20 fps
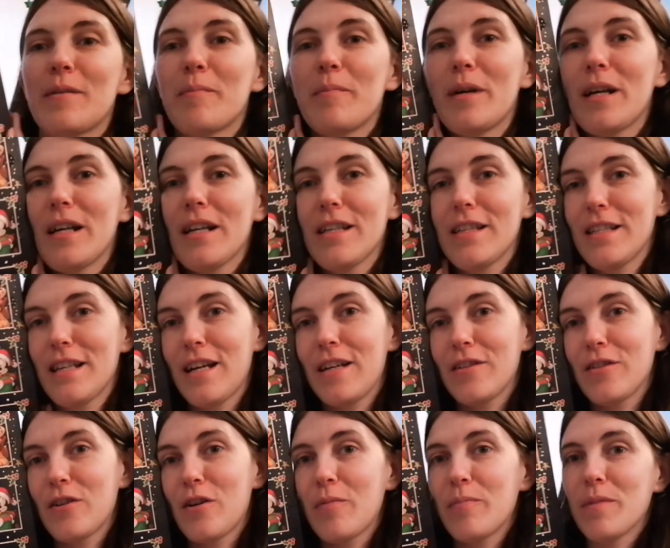My
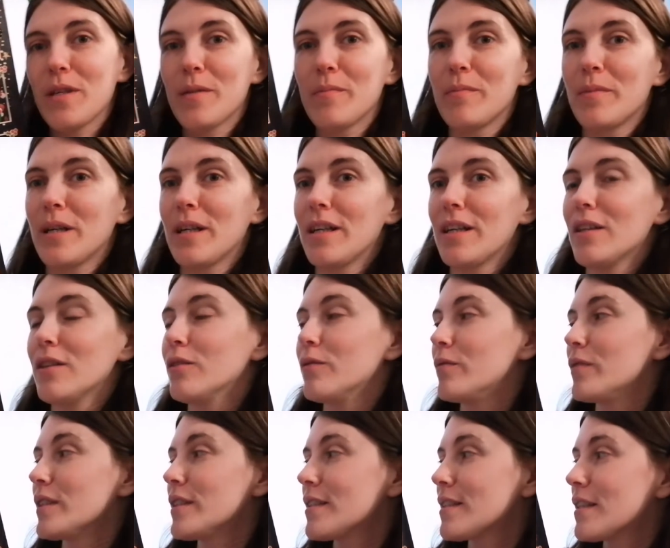dad got me and my
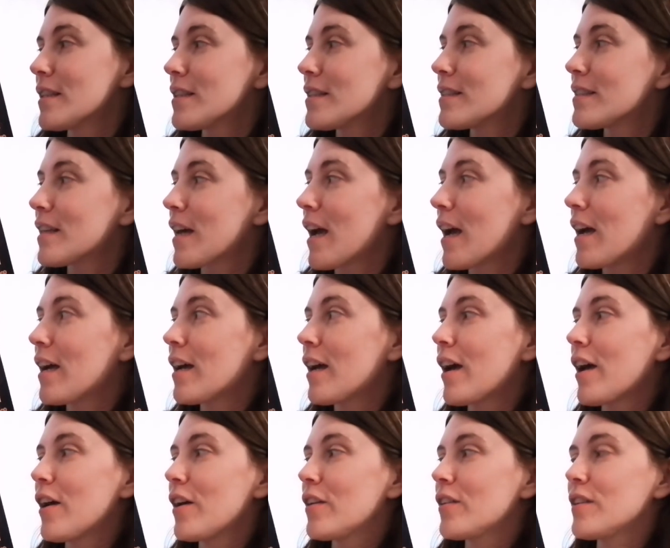lovely sister
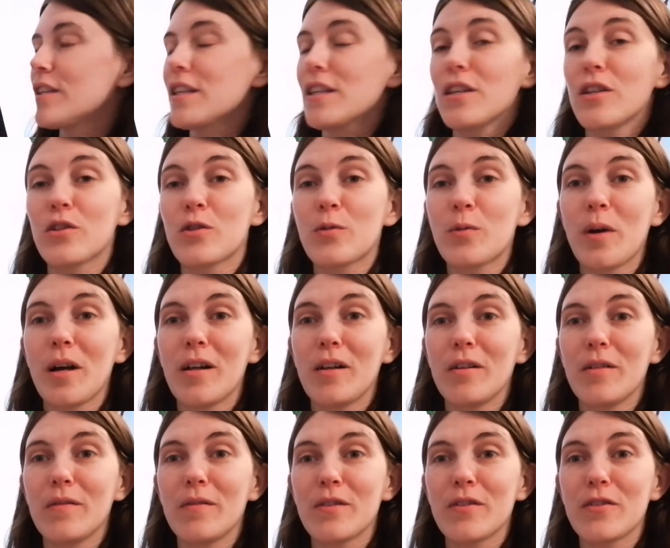the
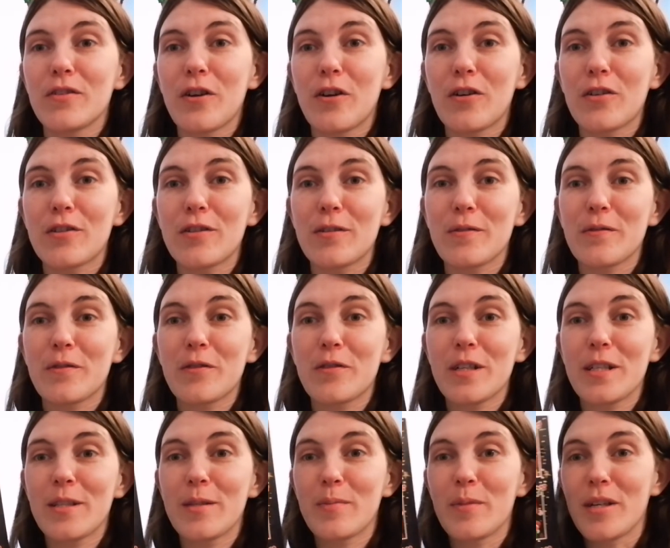12 Socks of
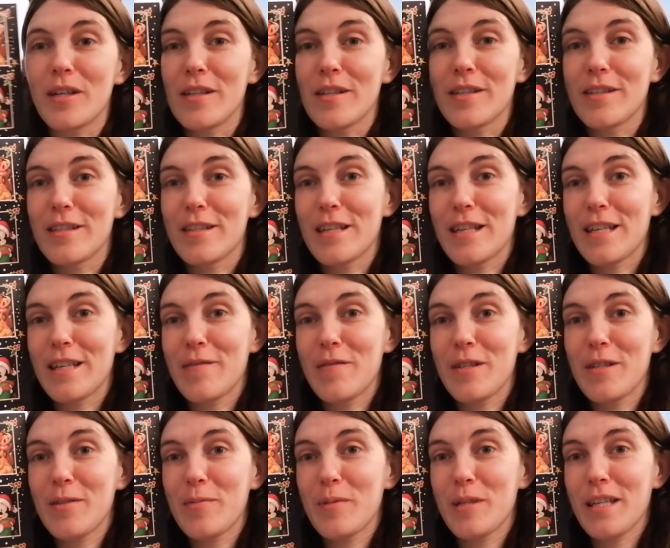Christmas. He gave
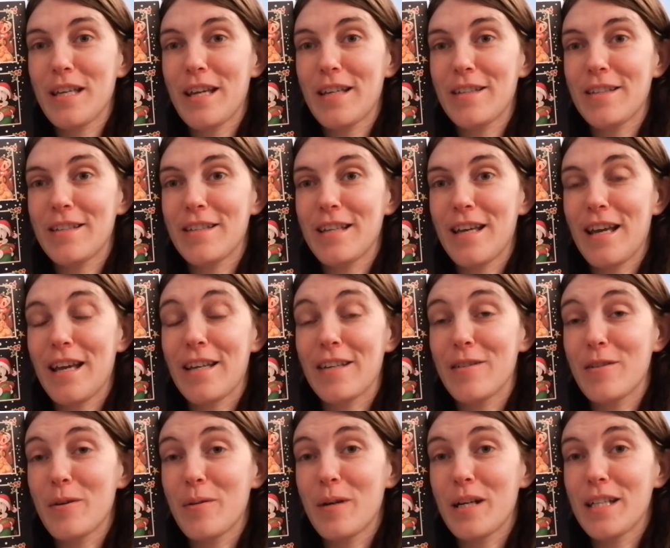it to me yesterday. I had
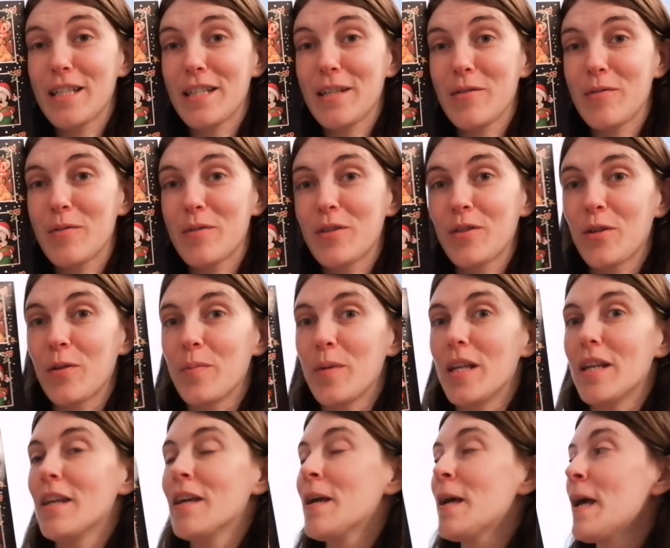no idea it was
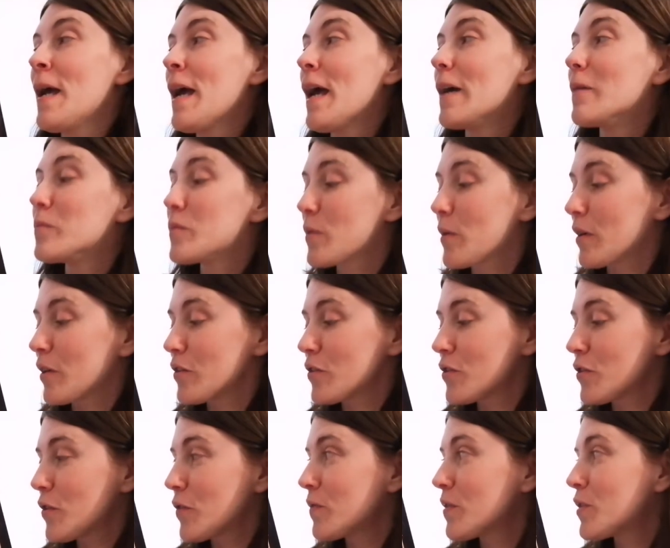coming. So I got
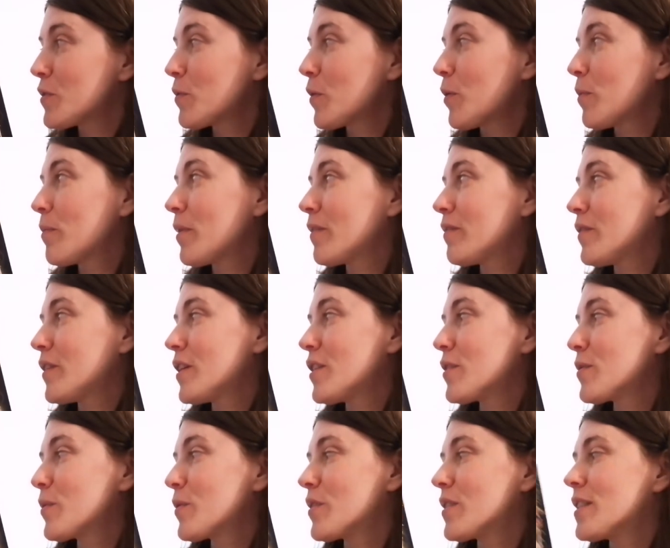Sophie to open my
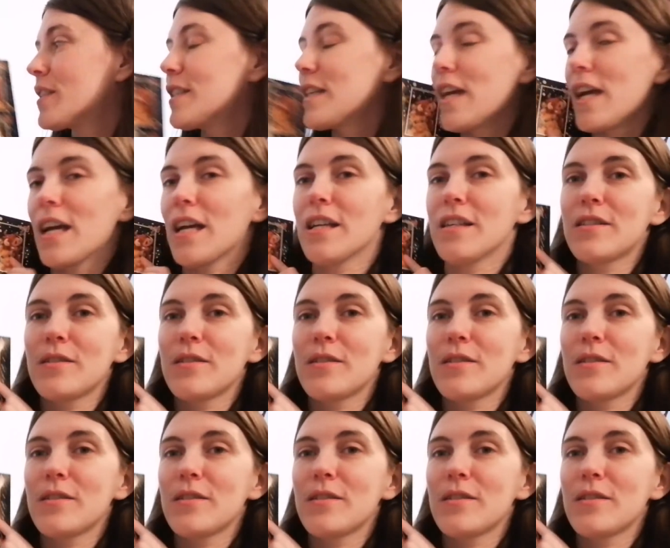first one today.